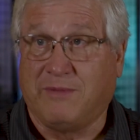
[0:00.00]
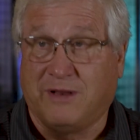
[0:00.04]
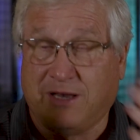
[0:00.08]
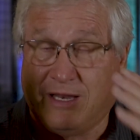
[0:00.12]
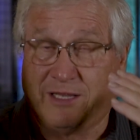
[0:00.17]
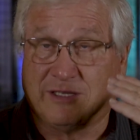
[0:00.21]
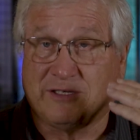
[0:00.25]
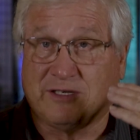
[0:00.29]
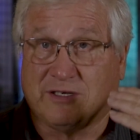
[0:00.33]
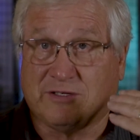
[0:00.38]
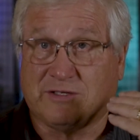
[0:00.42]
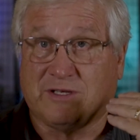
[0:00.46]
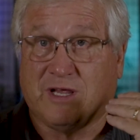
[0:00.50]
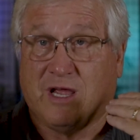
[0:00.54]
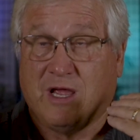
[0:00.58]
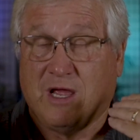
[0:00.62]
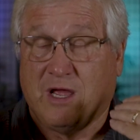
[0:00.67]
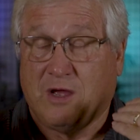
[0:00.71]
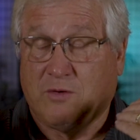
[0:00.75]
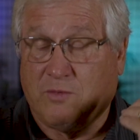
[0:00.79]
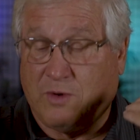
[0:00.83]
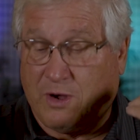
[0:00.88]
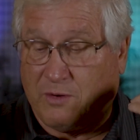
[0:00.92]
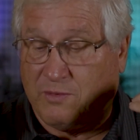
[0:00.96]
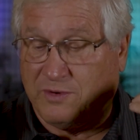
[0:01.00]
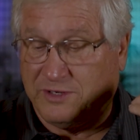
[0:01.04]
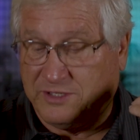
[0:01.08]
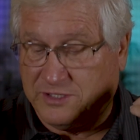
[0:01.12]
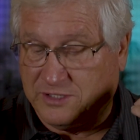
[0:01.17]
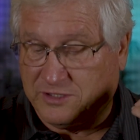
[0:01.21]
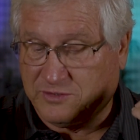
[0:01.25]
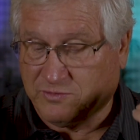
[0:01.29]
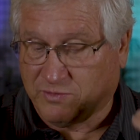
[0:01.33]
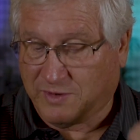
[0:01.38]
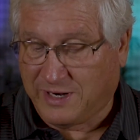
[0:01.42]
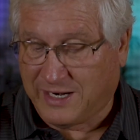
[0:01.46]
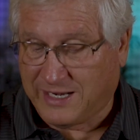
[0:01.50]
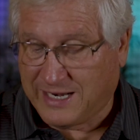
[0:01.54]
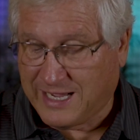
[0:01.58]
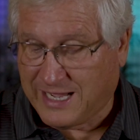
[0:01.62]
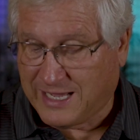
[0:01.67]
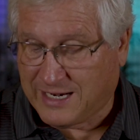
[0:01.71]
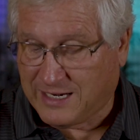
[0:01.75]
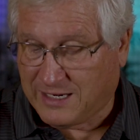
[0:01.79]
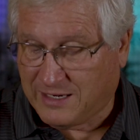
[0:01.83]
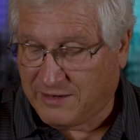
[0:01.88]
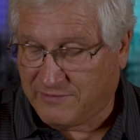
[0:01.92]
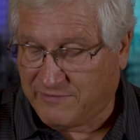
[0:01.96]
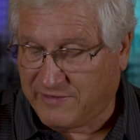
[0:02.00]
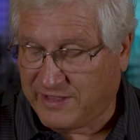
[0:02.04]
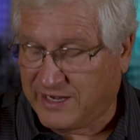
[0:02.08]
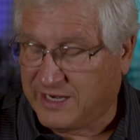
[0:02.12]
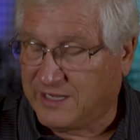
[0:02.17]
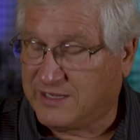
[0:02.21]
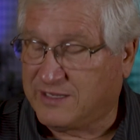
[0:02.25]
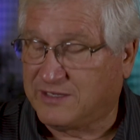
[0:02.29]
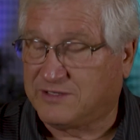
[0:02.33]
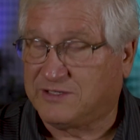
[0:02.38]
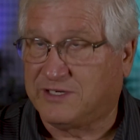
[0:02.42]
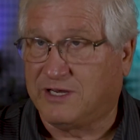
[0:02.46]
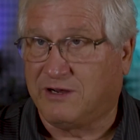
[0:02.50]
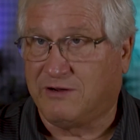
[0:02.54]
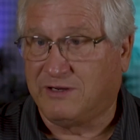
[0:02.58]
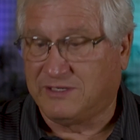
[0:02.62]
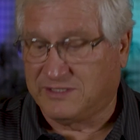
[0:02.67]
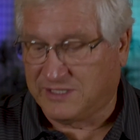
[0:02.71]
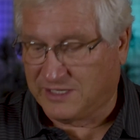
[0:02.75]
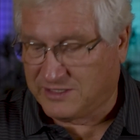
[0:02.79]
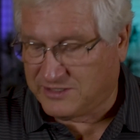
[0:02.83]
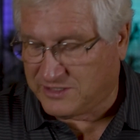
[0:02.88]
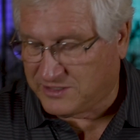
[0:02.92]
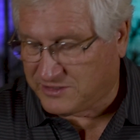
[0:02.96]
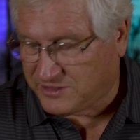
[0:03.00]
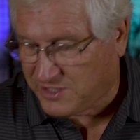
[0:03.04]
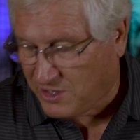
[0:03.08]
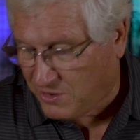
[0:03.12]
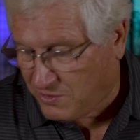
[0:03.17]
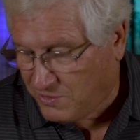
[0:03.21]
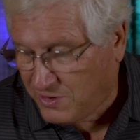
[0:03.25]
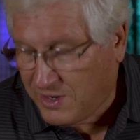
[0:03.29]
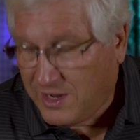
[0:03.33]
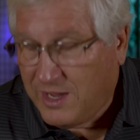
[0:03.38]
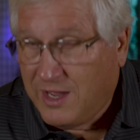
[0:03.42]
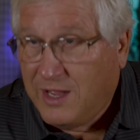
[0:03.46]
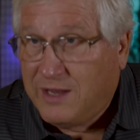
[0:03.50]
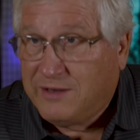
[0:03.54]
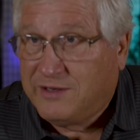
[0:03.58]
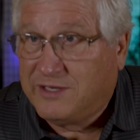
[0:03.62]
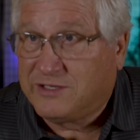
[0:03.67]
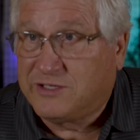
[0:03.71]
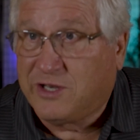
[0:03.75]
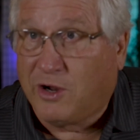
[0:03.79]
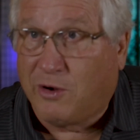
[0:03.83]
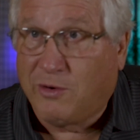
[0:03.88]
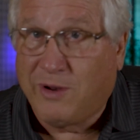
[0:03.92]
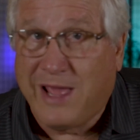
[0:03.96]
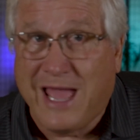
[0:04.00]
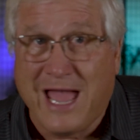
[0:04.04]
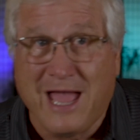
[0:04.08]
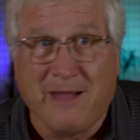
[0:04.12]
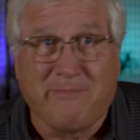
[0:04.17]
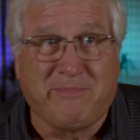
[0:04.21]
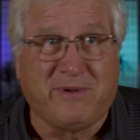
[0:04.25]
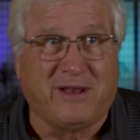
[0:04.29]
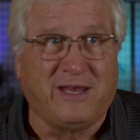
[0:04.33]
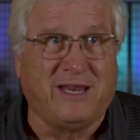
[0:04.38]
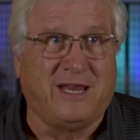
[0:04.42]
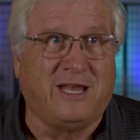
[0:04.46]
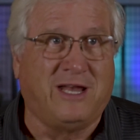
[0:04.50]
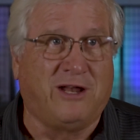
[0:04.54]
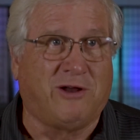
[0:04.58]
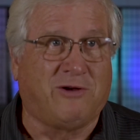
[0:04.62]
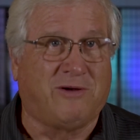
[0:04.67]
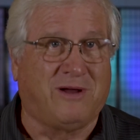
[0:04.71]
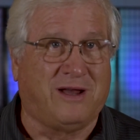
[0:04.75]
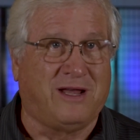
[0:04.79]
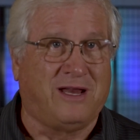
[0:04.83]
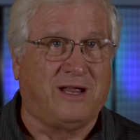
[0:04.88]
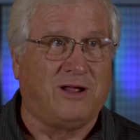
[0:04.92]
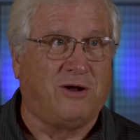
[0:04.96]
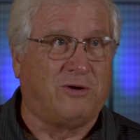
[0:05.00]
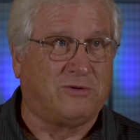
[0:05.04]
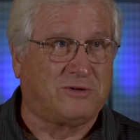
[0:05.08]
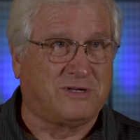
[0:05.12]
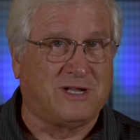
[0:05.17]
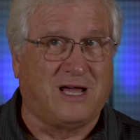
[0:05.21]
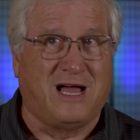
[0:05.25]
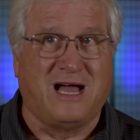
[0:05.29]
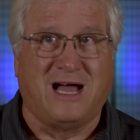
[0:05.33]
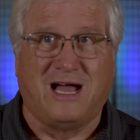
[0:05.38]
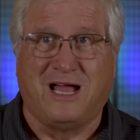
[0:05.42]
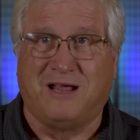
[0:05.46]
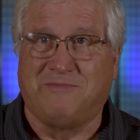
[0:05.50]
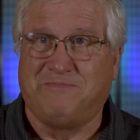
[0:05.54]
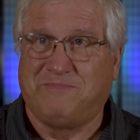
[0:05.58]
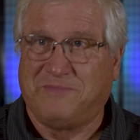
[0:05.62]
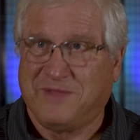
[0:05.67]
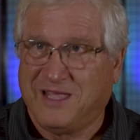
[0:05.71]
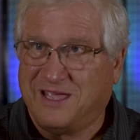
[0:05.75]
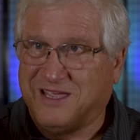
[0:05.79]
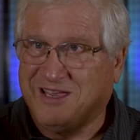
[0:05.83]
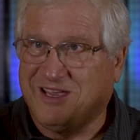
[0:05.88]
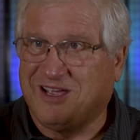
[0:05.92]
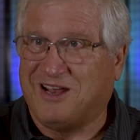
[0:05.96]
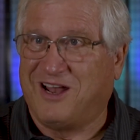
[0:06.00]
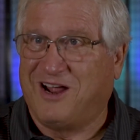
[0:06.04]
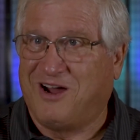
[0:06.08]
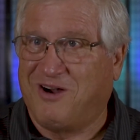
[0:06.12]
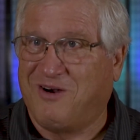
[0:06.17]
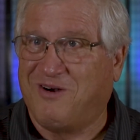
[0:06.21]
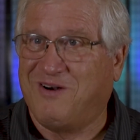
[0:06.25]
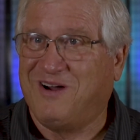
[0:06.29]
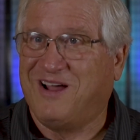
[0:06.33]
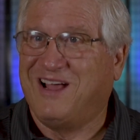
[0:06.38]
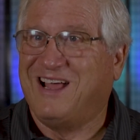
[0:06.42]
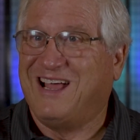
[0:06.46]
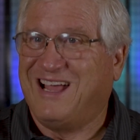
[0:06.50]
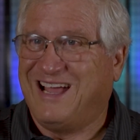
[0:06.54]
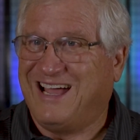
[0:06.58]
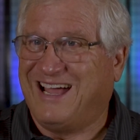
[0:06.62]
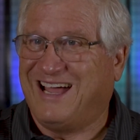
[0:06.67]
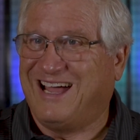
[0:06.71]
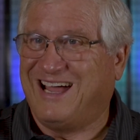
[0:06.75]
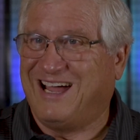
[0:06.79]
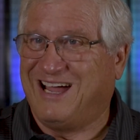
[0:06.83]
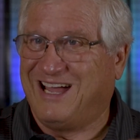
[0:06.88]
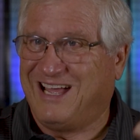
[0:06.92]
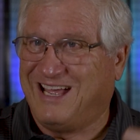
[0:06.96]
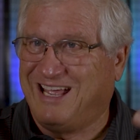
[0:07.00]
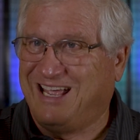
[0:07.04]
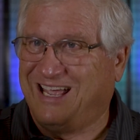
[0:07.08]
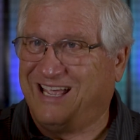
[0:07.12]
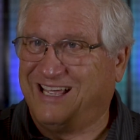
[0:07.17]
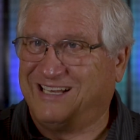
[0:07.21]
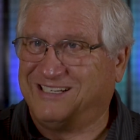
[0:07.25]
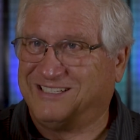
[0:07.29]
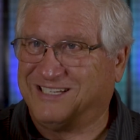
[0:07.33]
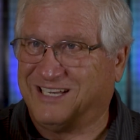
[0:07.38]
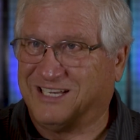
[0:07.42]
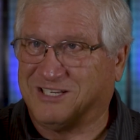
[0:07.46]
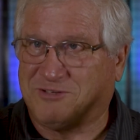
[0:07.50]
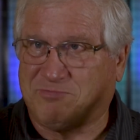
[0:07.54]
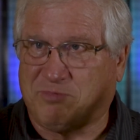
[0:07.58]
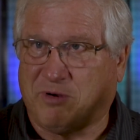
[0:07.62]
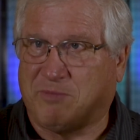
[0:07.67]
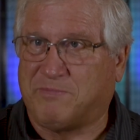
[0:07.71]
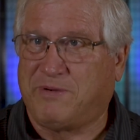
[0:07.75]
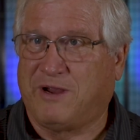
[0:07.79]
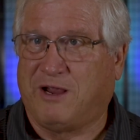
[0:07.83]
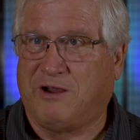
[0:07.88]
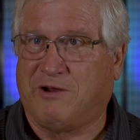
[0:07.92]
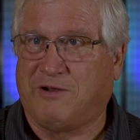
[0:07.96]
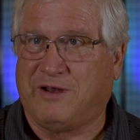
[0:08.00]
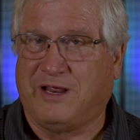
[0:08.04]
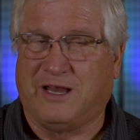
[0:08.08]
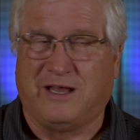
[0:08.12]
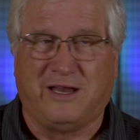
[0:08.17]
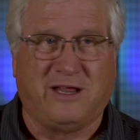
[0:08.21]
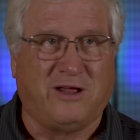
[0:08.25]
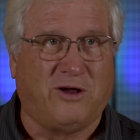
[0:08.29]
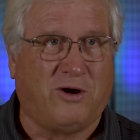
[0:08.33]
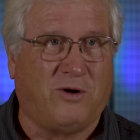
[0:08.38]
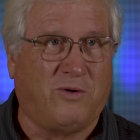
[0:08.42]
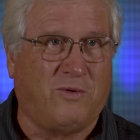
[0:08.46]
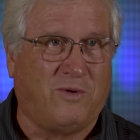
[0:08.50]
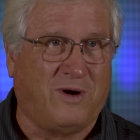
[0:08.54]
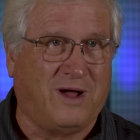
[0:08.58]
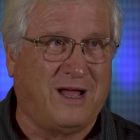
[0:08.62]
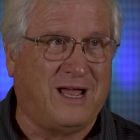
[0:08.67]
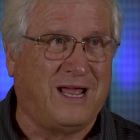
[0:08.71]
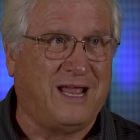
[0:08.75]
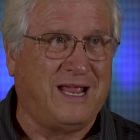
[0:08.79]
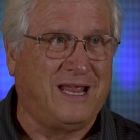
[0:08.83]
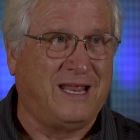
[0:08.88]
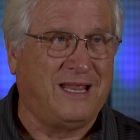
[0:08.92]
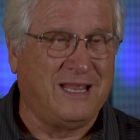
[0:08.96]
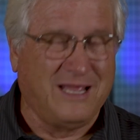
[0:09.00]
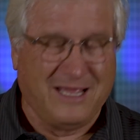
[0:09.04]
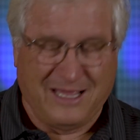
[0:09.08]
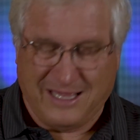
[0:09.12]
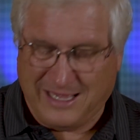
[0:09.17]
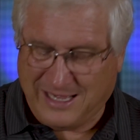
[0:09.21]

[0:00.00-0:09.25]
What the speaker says: And this is what we just read out of Leviticus there. He said, just don't happen in here any old time, and just prepared any old way.